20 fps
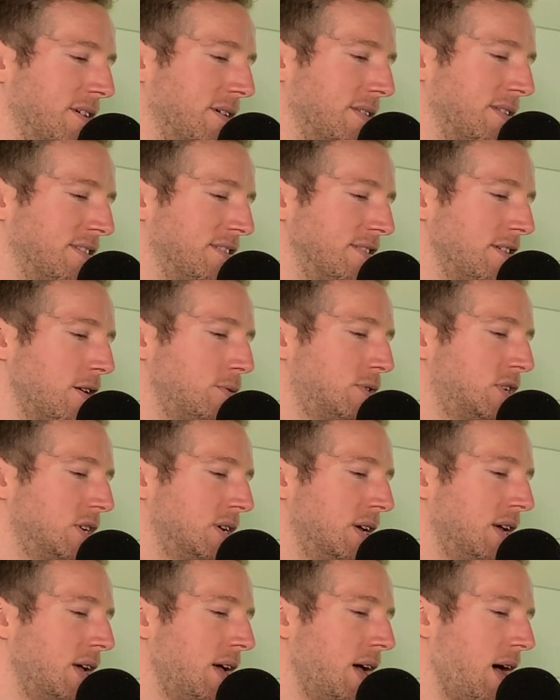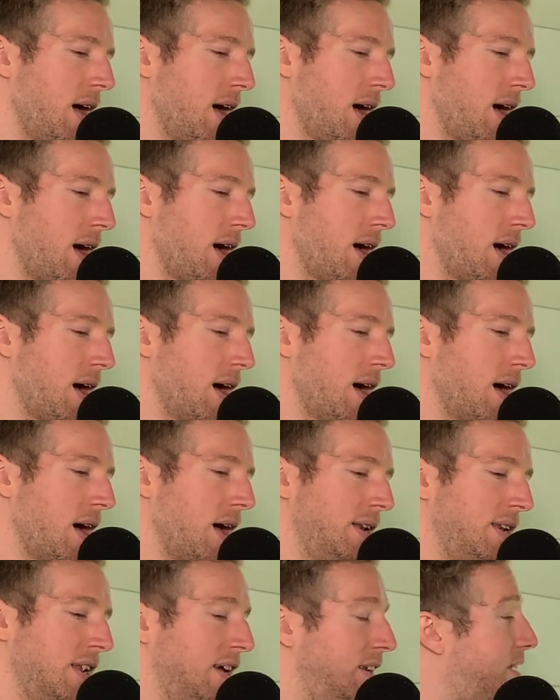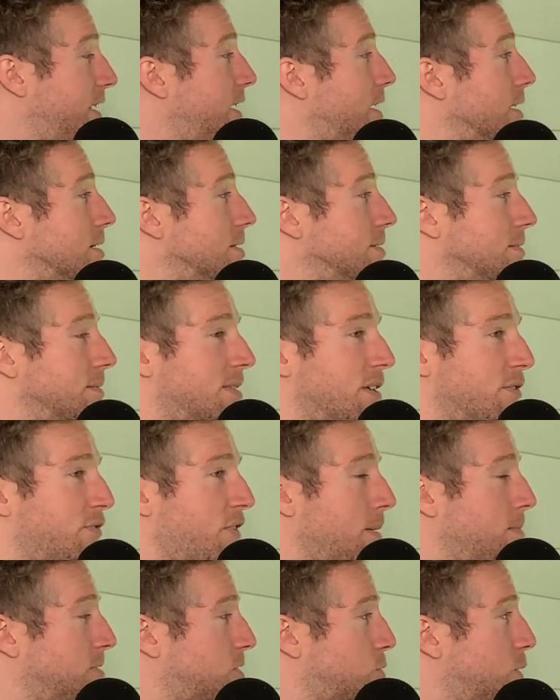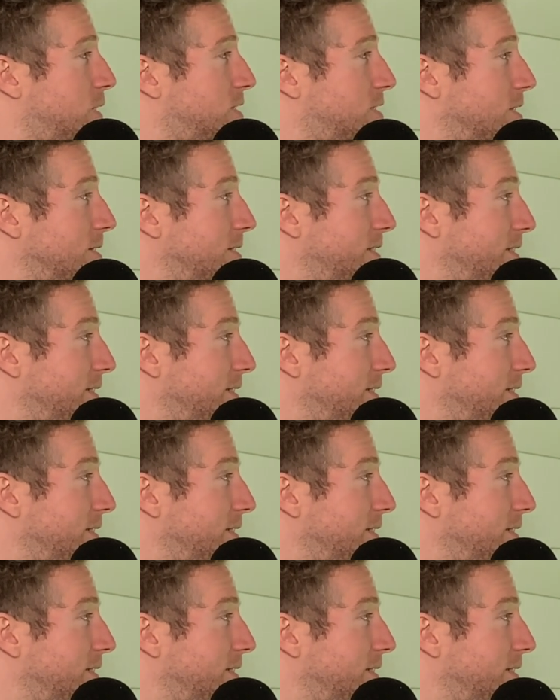this note. Uh, Nadir, the famous wizard.